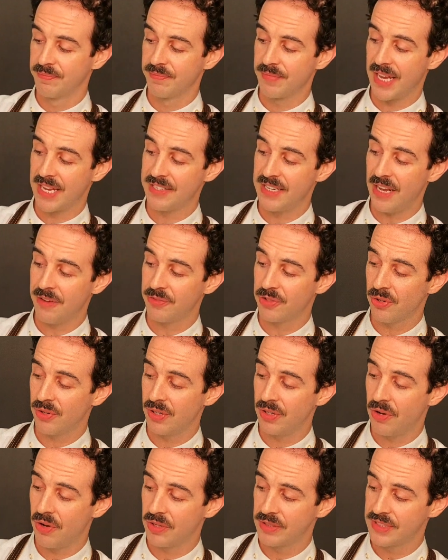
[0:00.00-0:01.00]
And after a
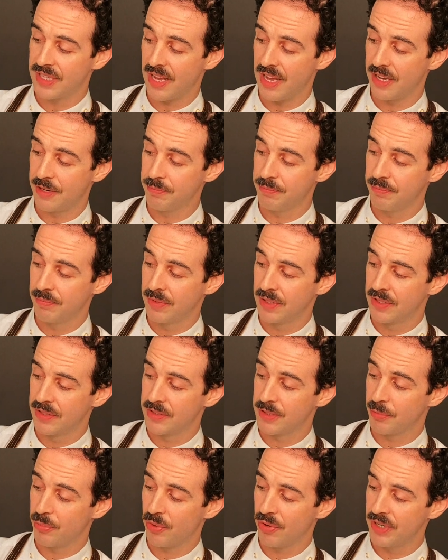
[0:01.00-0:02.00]
long time,
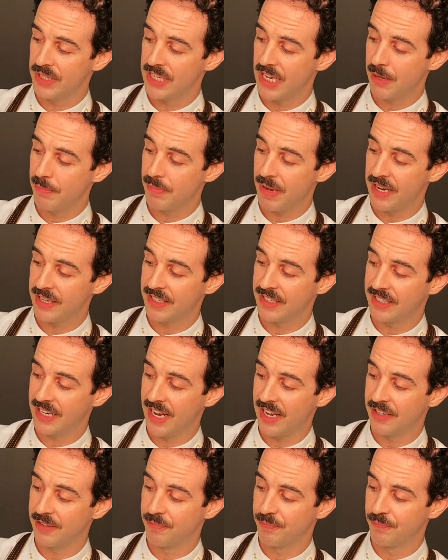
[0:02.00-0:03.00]
the boy came back
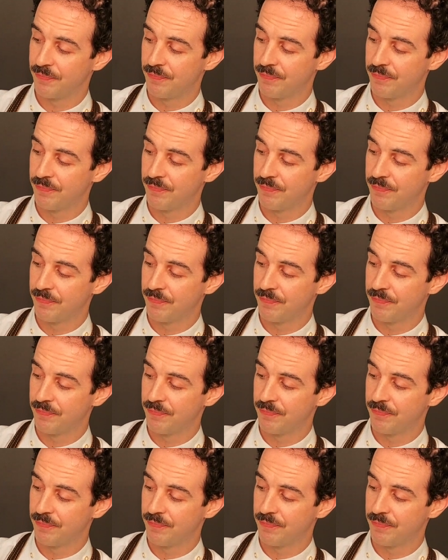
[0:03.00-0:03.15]
again.